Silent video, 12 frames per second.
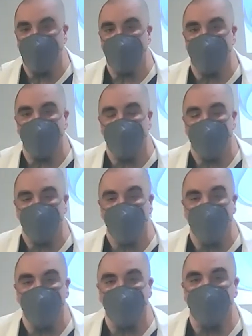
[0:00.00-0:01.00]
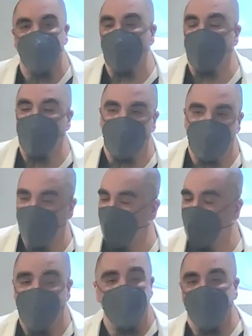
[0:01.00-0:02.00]
patient mobilized
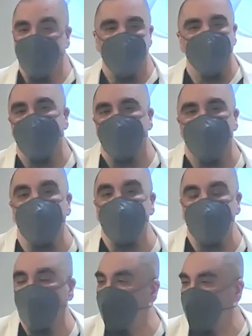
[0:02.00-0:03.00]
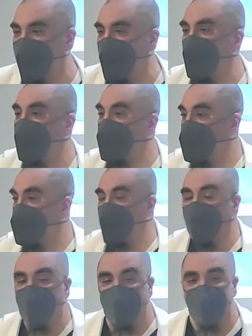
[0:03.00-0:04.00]
wheelchair, 50 feet times
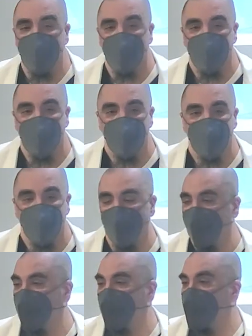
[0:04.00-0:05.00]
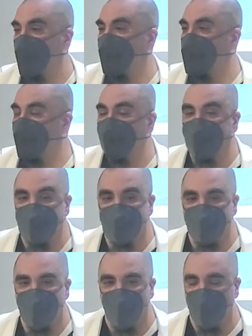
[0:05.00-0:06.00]
two, with minimal
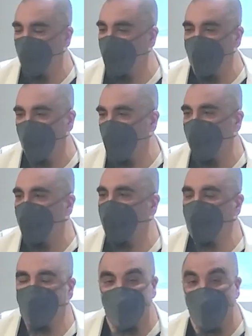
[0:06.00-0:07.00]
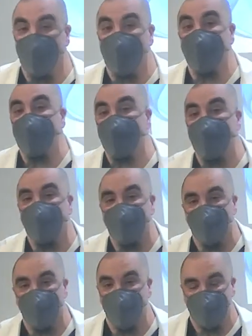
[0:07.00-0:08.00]
assist for, I don't know, whatever. Turning maybe.
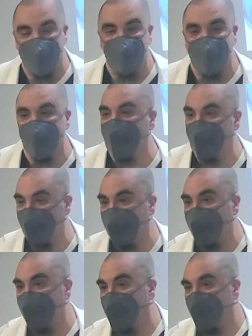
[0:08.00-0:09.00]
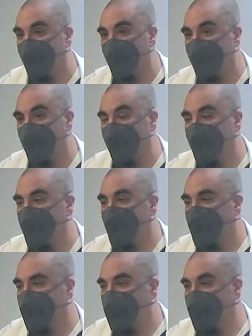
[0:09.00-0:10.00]
Maybe he's having trouble turning.
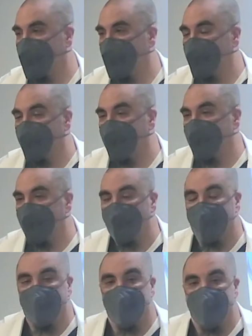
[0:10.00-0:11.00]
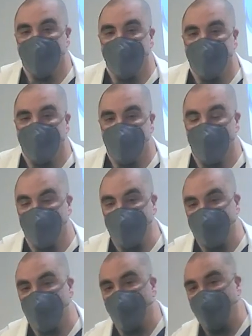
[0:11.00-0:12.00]
Right? So I've
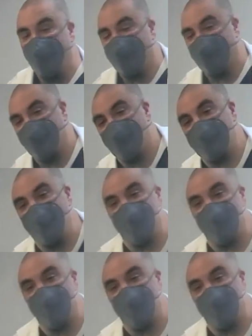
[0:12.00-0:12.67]
got the, how he did it.